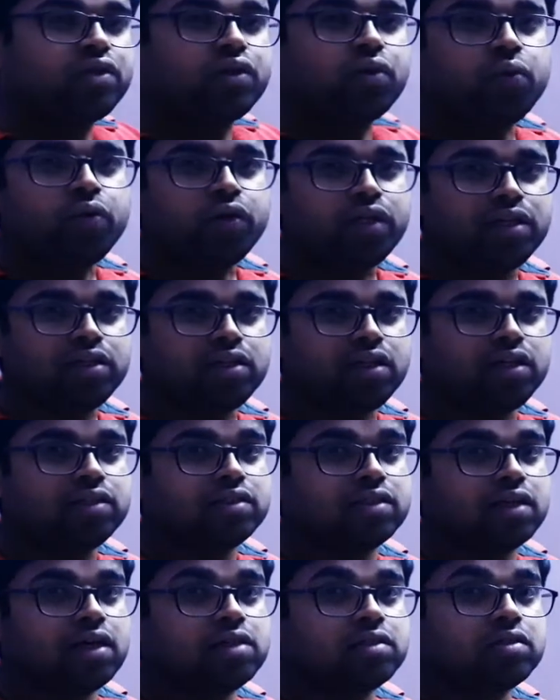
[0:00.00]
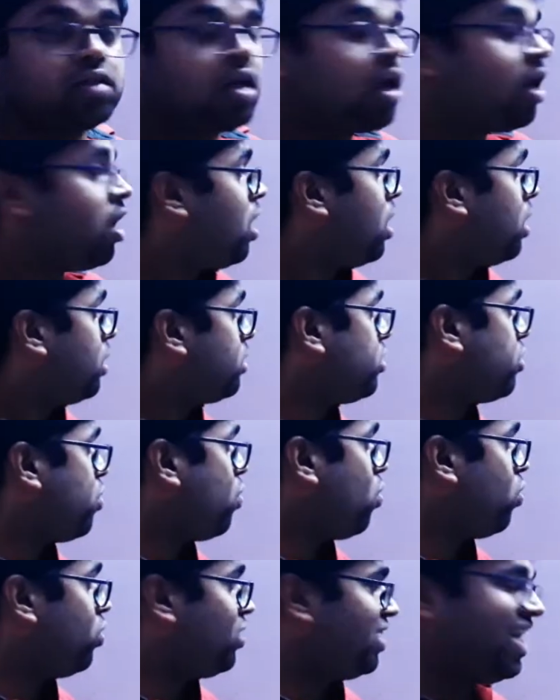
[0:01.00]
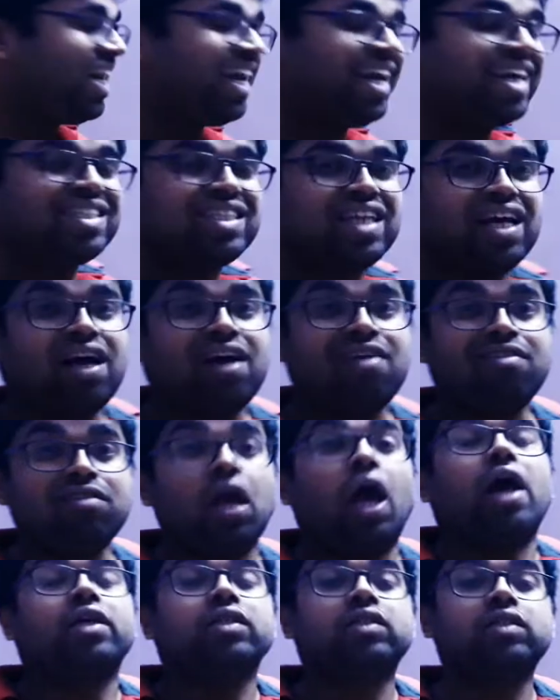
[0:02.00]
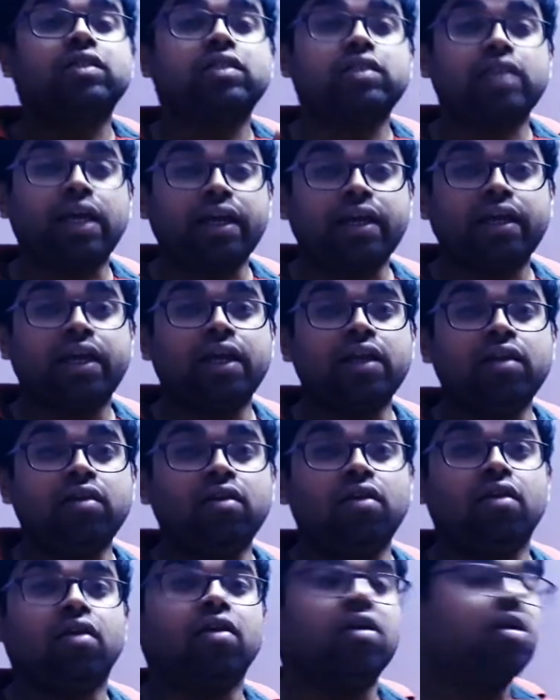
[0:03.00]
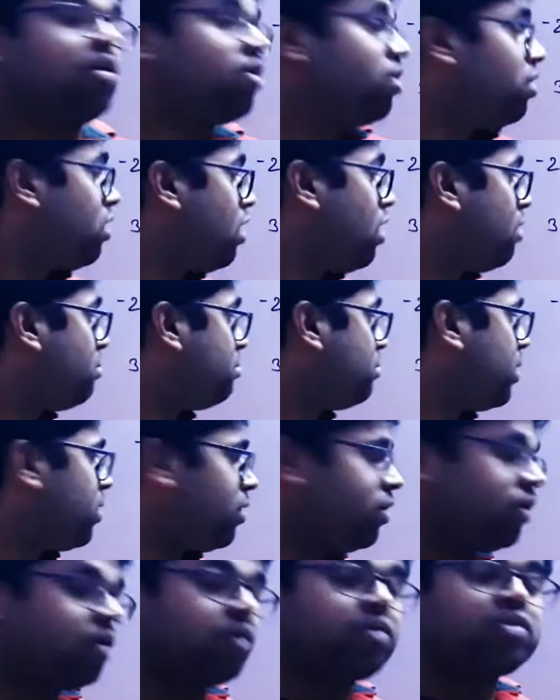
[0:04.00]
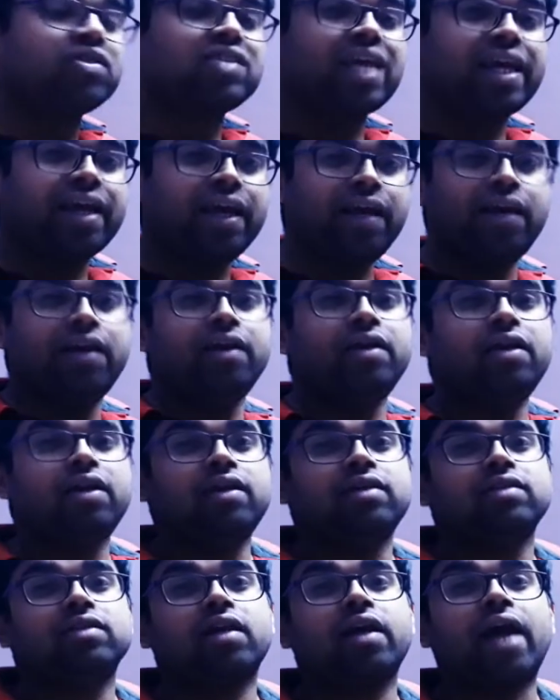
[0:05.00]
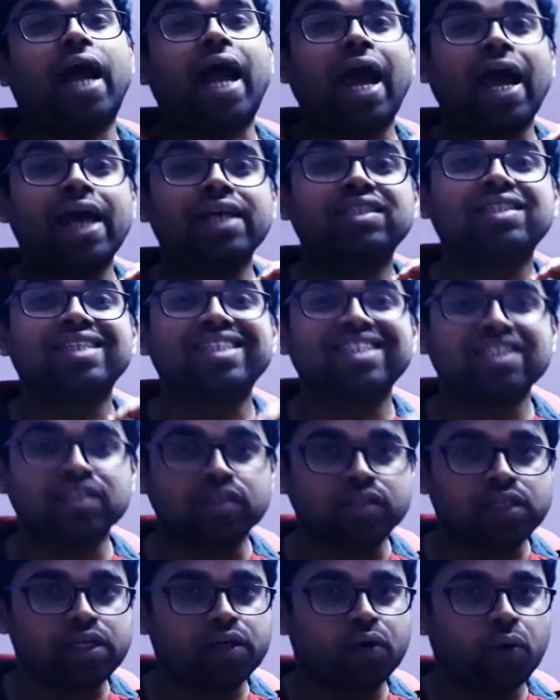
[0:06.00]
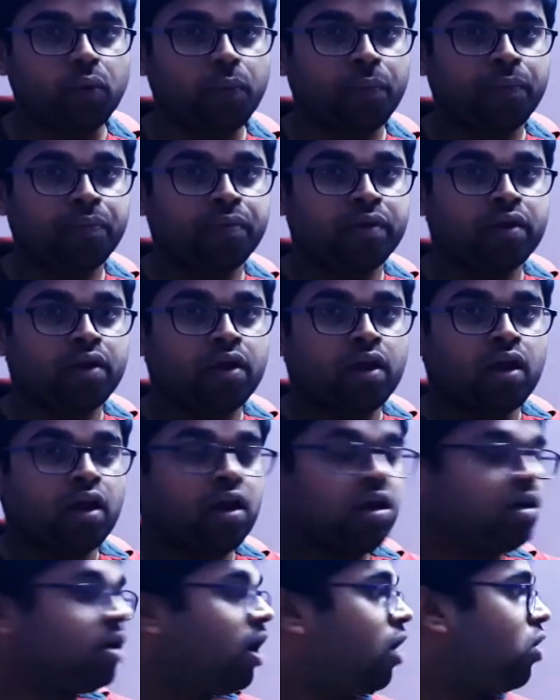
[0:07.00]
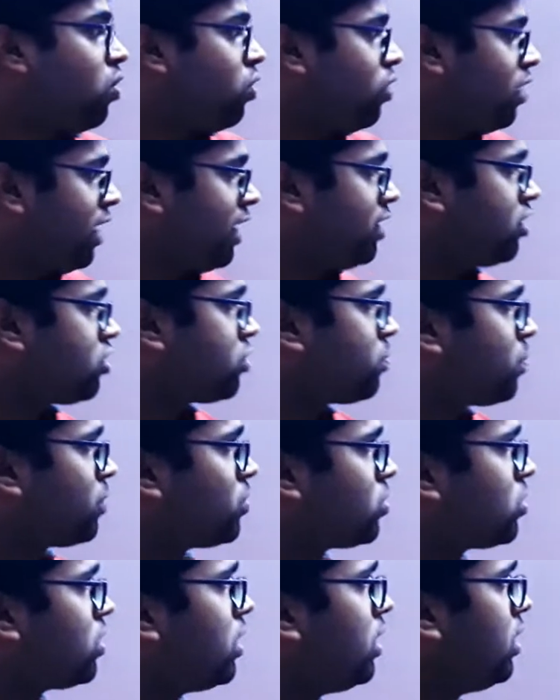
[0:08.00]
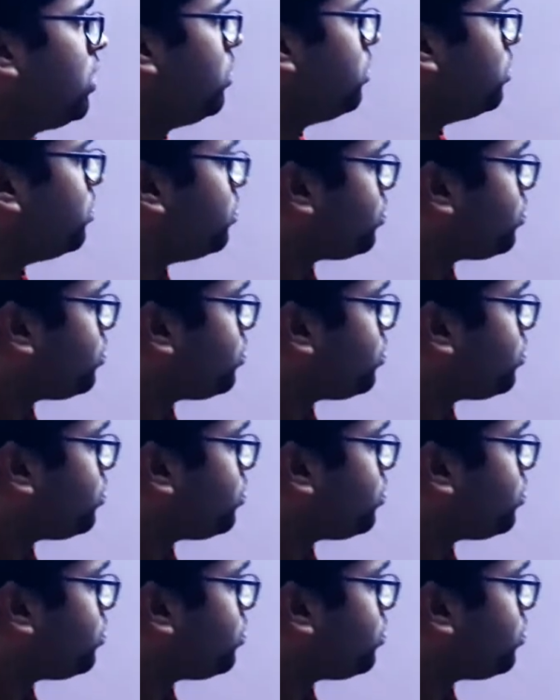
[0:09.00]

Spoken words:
two integers, don't take the second number or second integer as 0. Now let us proceed.